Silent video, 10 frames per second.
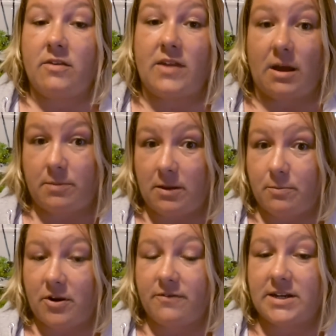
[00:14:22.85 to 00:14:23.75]
That would be a
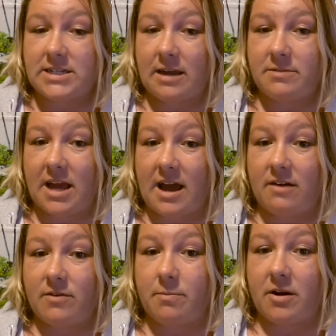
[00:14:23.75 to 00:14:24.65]
perfect time to
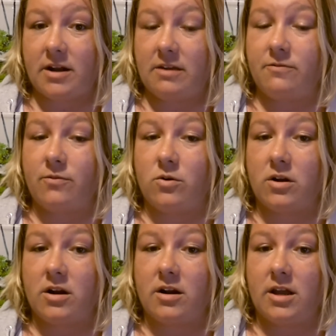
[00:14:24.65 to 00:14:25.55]
have a party
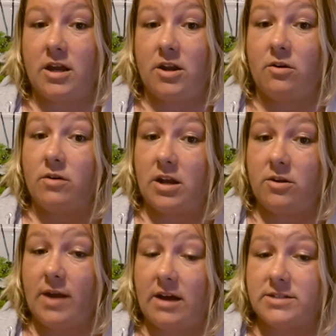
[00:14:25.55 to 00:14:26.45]
for, you know, a
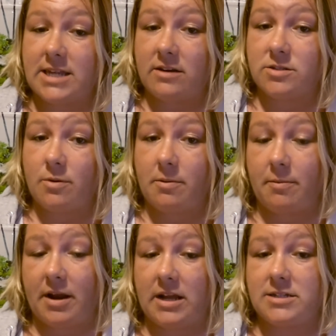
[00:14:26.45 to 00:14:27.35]
new house, a
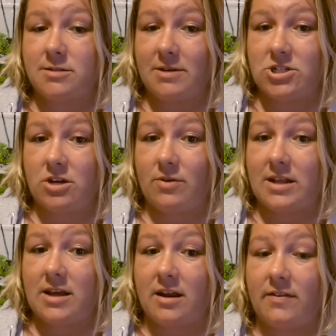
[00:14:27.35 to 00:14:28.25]
housewarming party. So make sure you
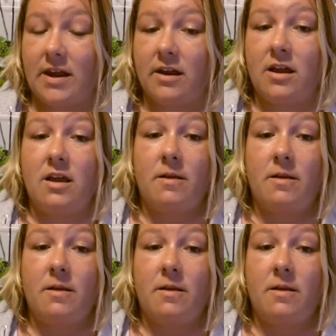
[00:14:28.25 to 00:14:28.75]
write that on there.